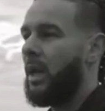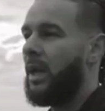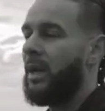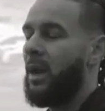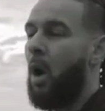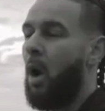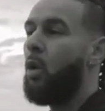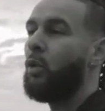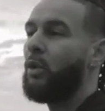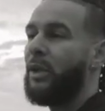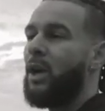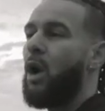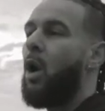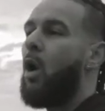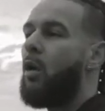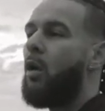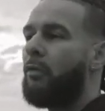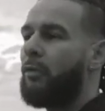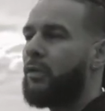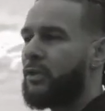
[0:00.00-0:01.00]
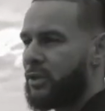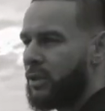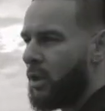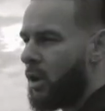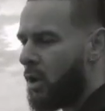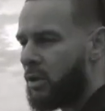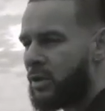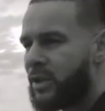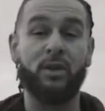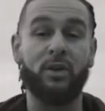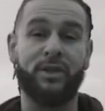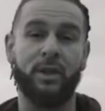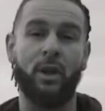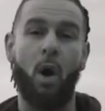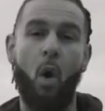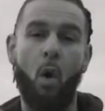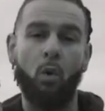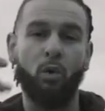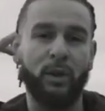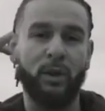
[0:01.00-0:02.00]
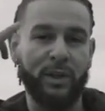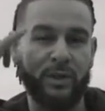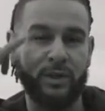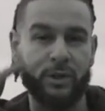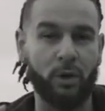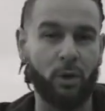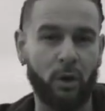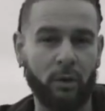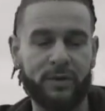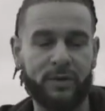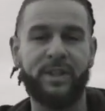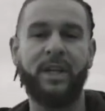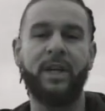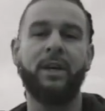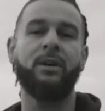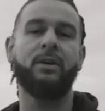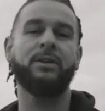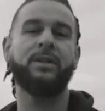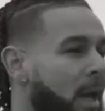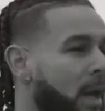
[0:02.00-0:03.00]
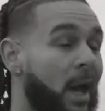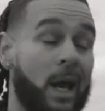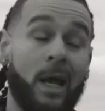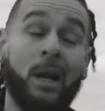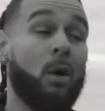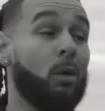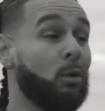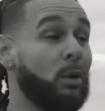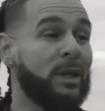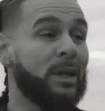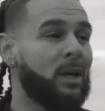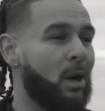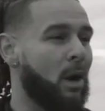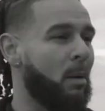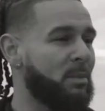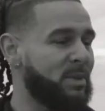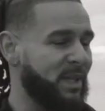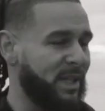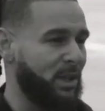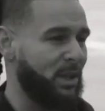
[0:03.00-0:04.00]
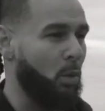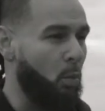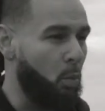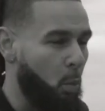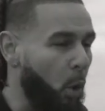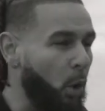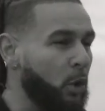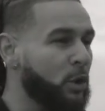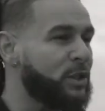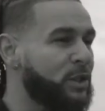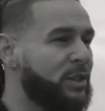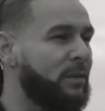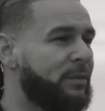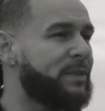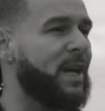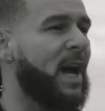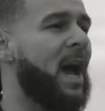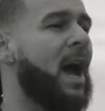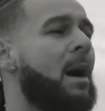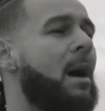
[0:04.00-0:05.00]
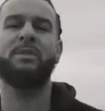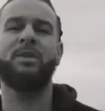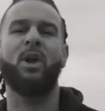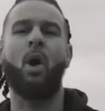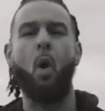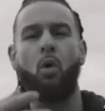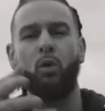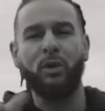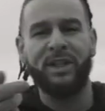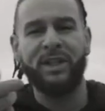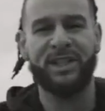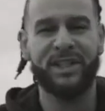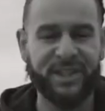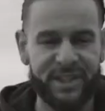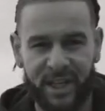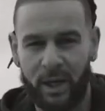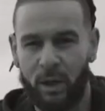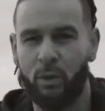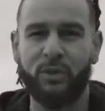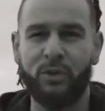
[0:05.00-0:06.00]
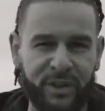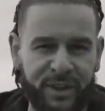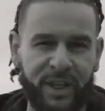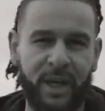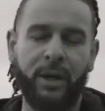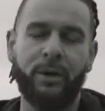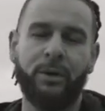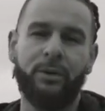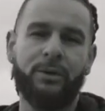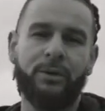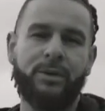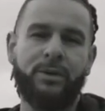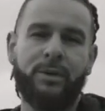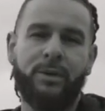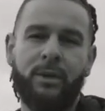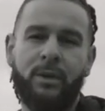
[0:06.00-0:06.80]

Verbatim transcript: It only offers loss. It only serves tears. It only comes at the worst of times. It only steals years.